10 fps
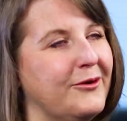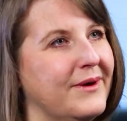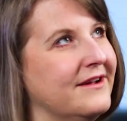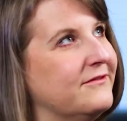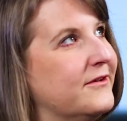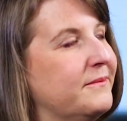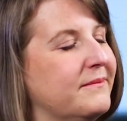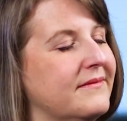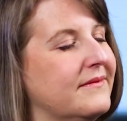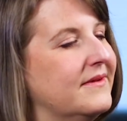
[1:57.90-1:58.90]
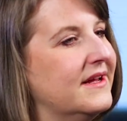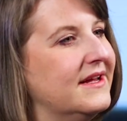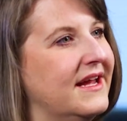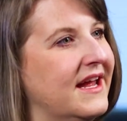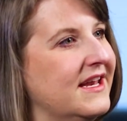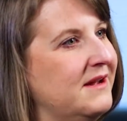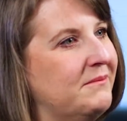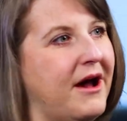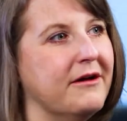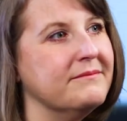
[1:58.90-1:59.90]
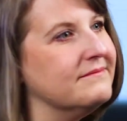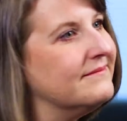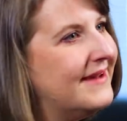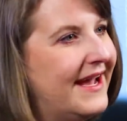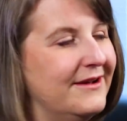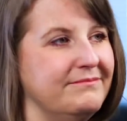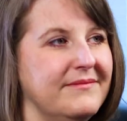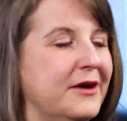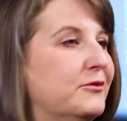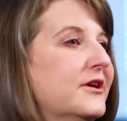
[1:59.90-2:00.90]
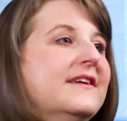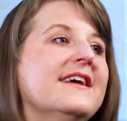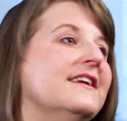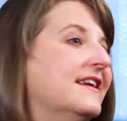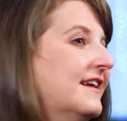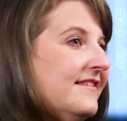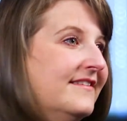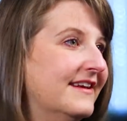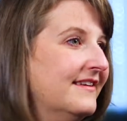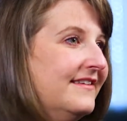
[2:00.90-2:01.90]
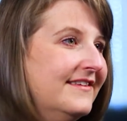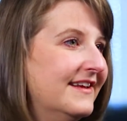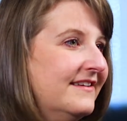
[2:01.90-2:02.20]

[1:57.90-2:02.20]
away from any mom, I would in an instant.